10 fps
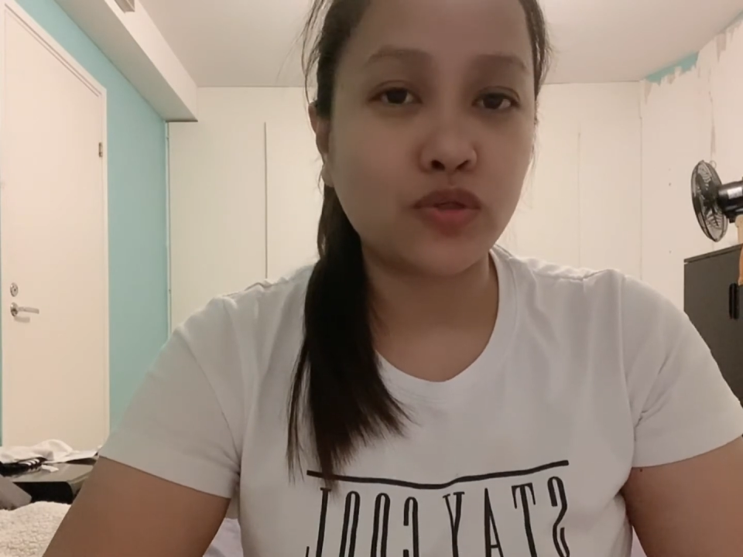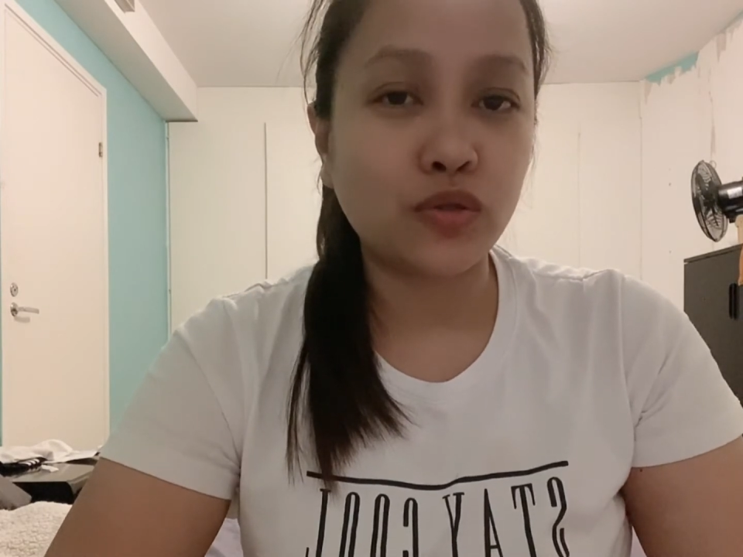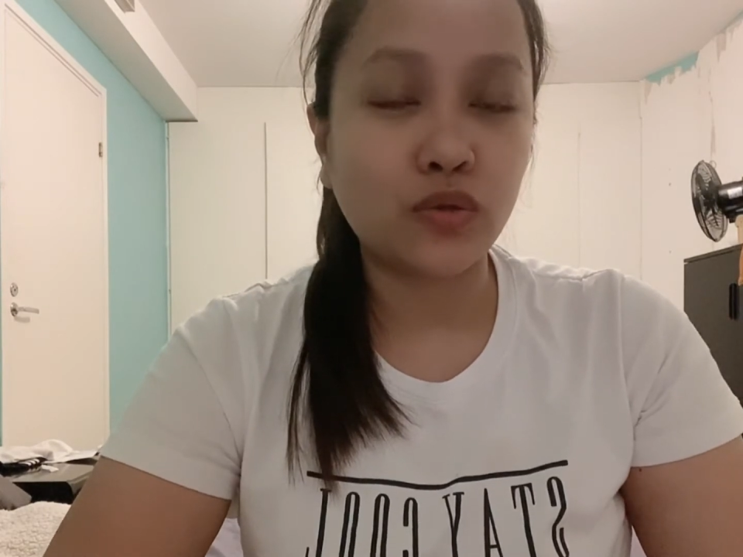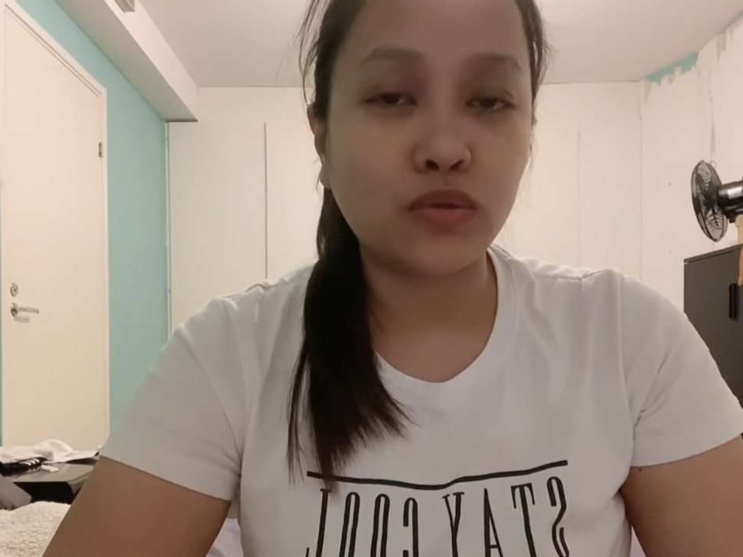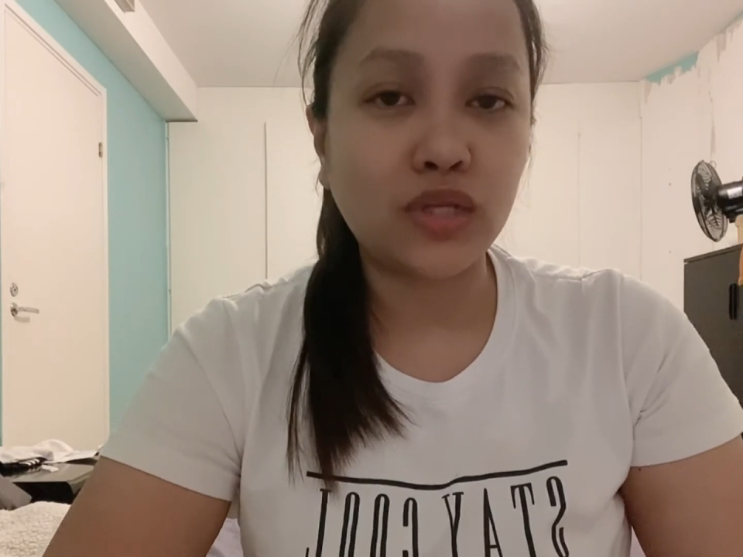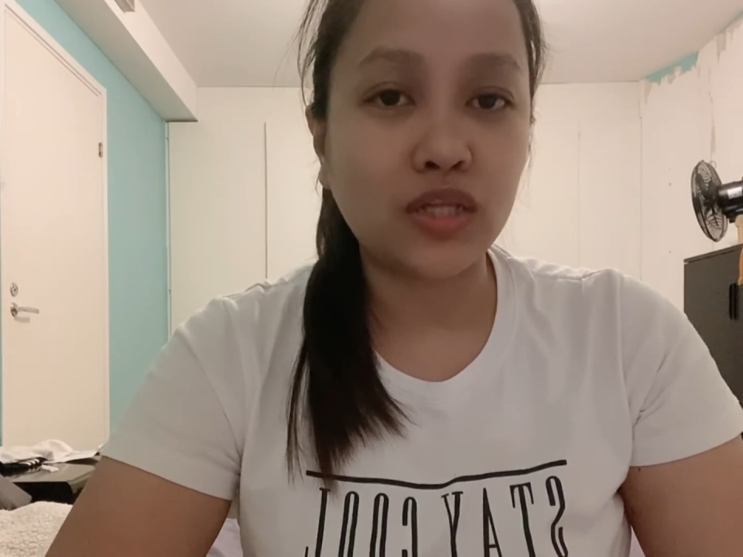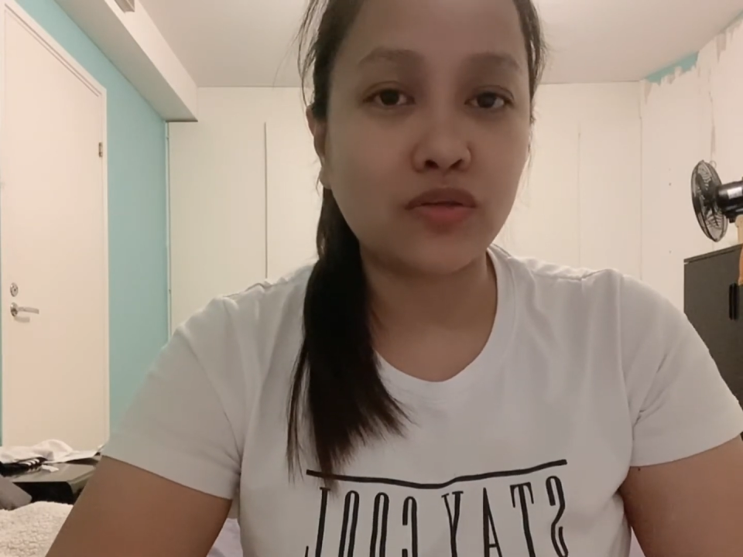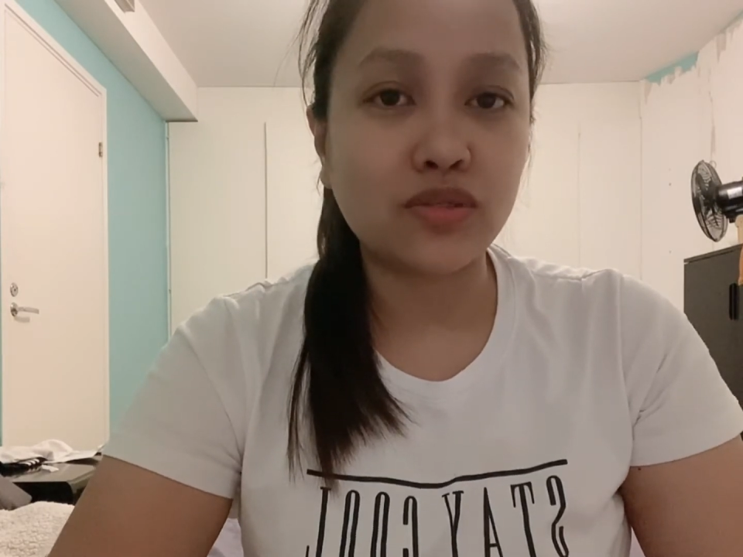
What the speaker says: you don't need to